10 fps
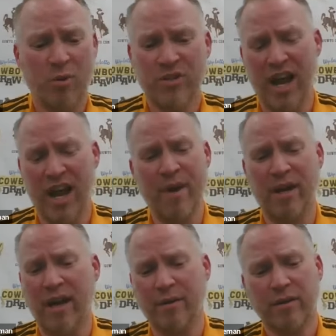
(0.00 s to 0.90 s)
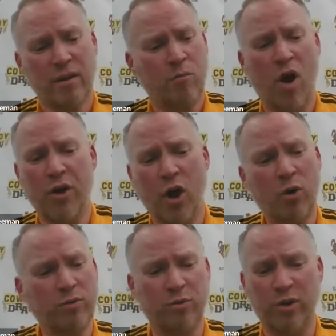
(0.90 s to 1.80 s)
We said, hey, man, like
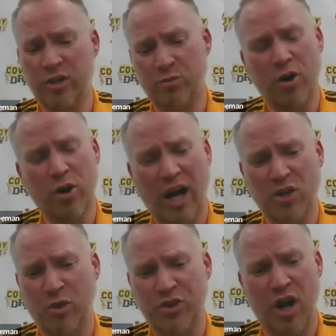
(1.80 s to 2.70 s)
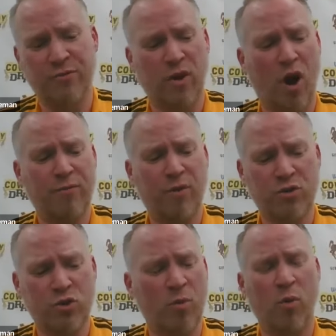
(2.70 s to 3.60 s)
Maldo, because Maldo got switched off
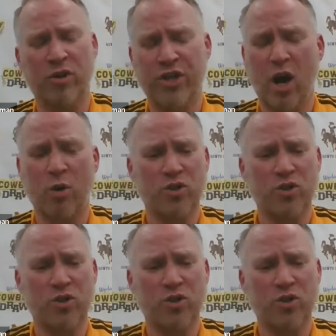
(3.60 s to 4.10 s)
onto him, or when J.O.